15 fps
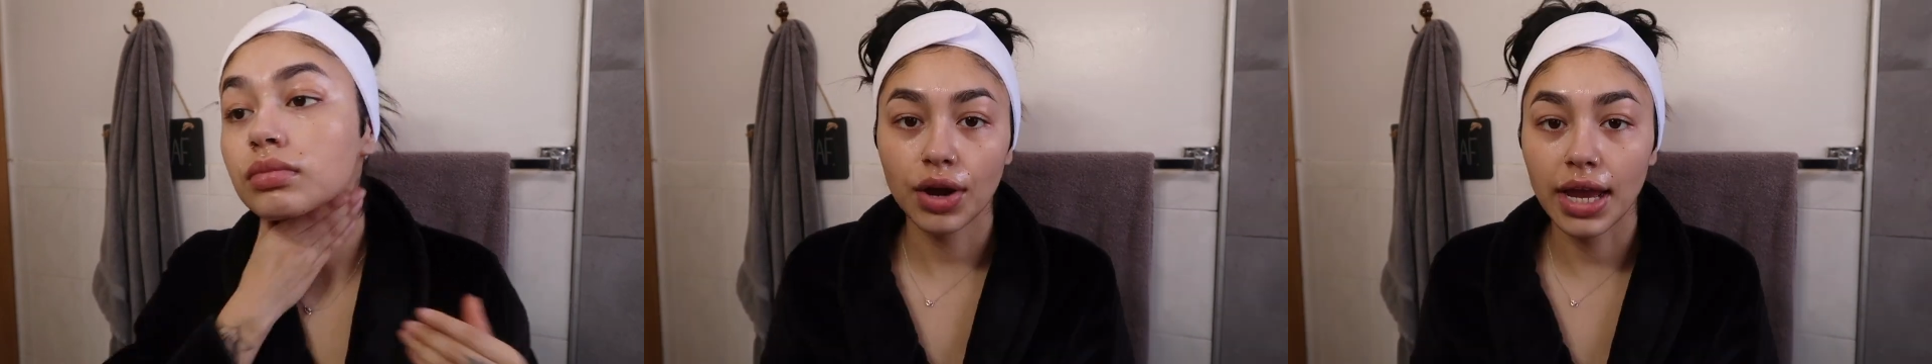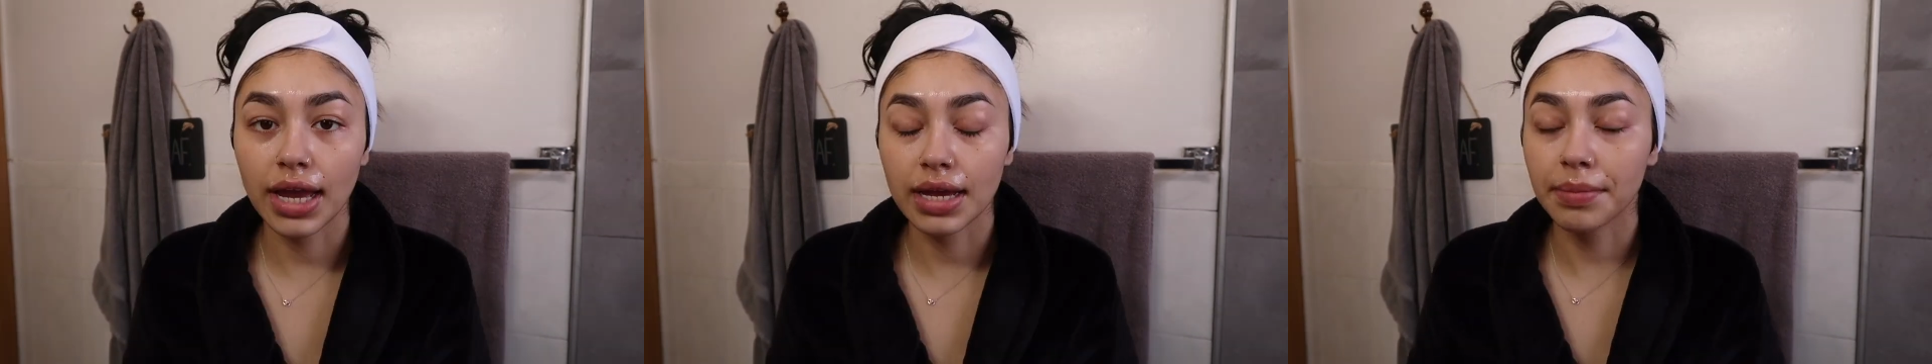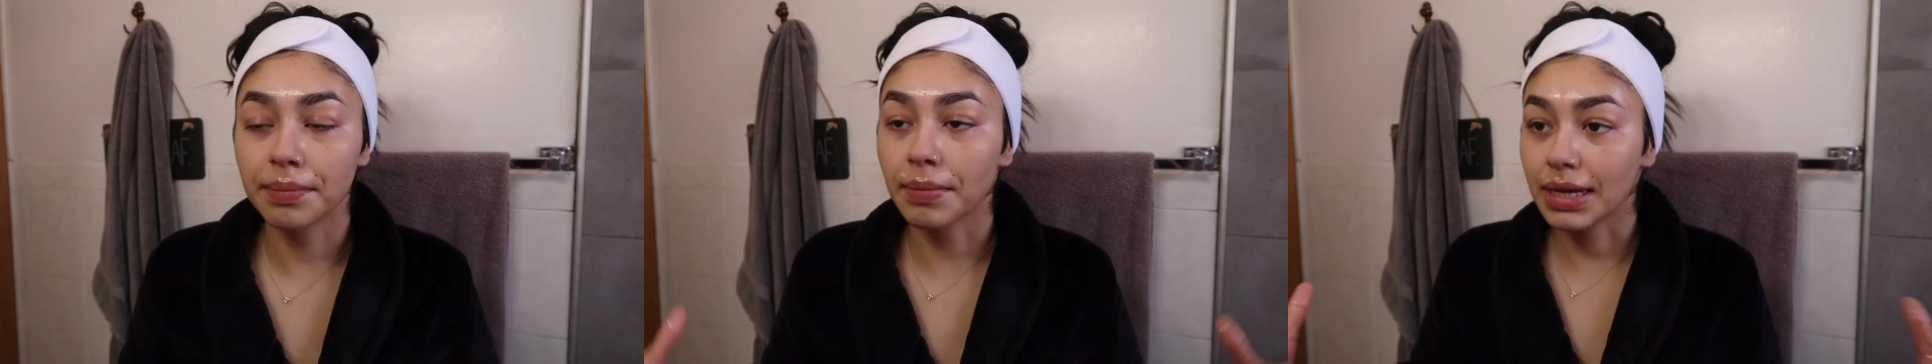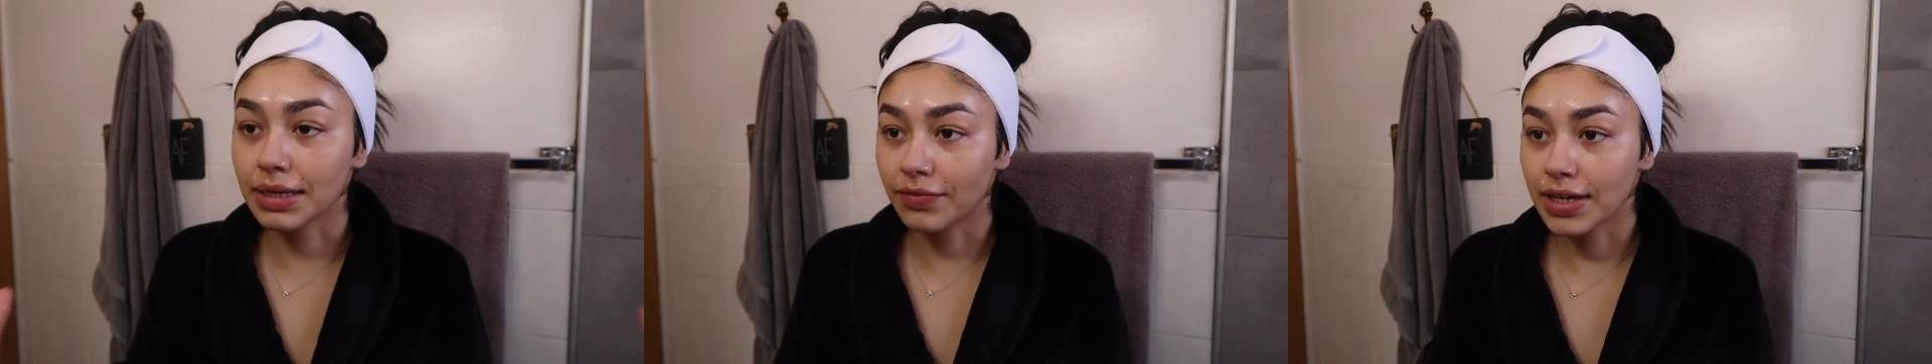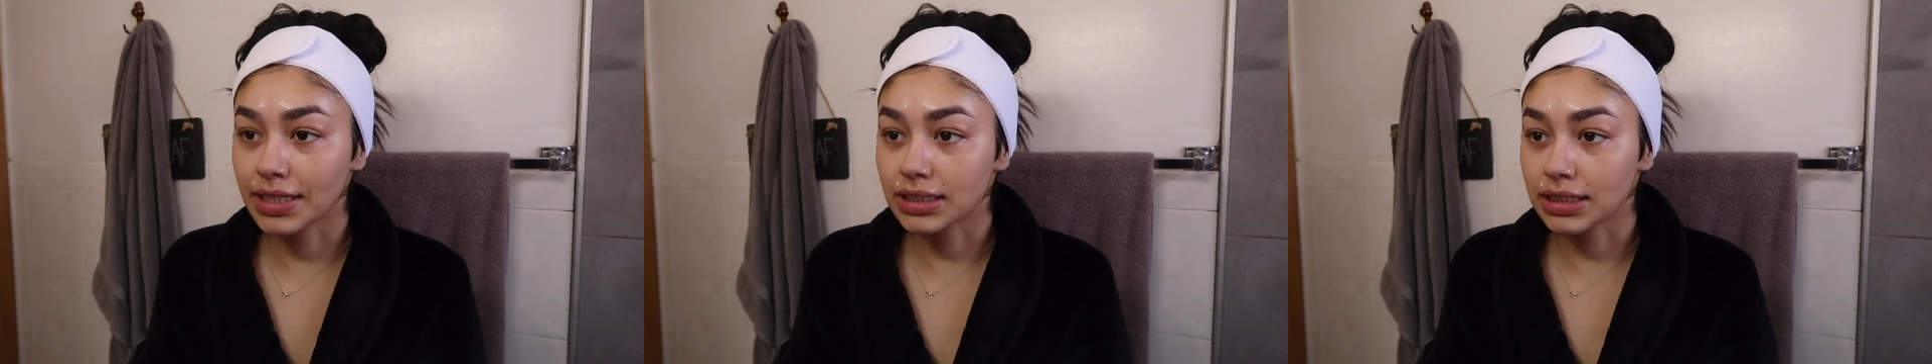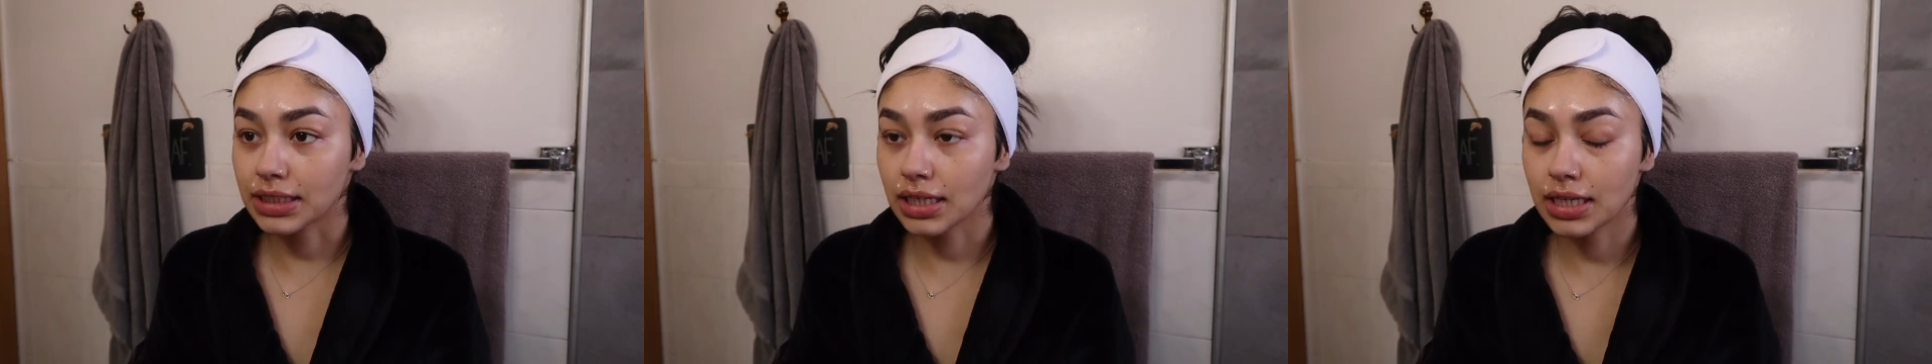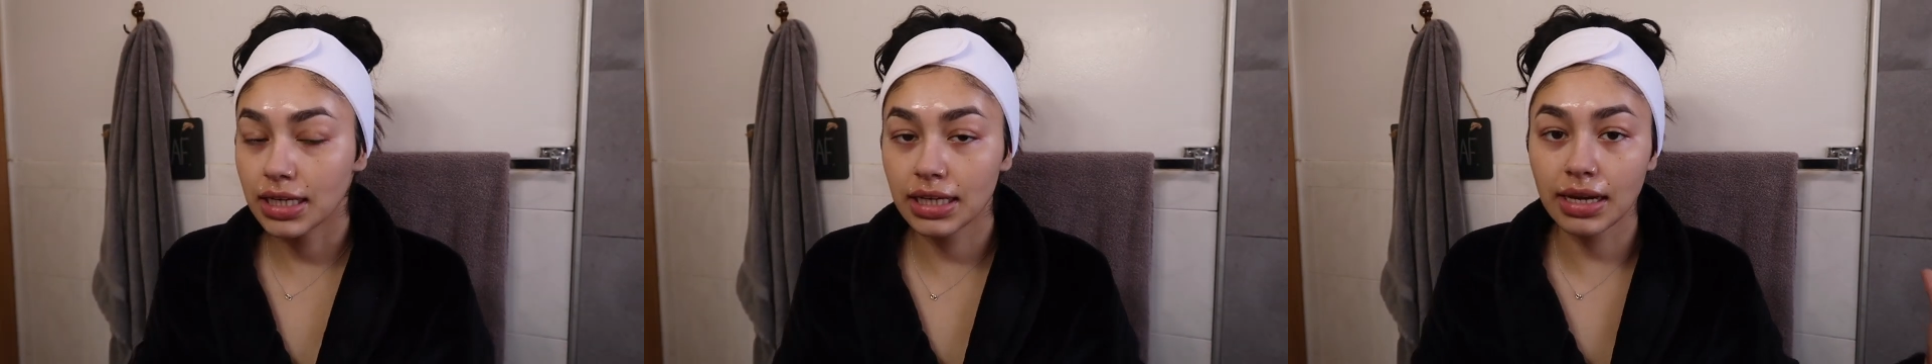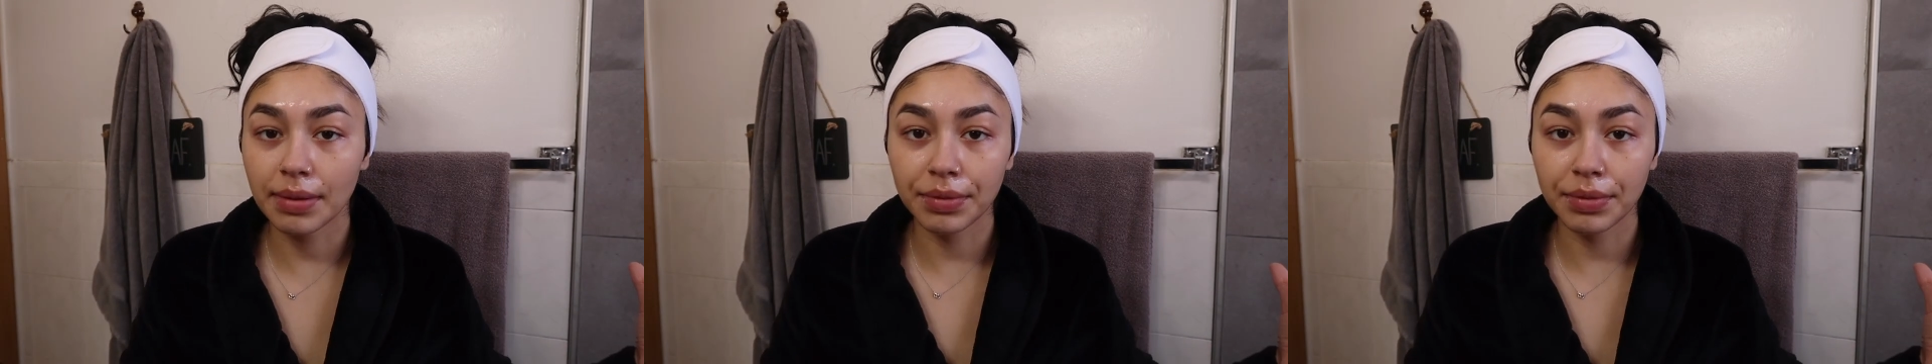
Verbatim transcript: okay, my face is clean.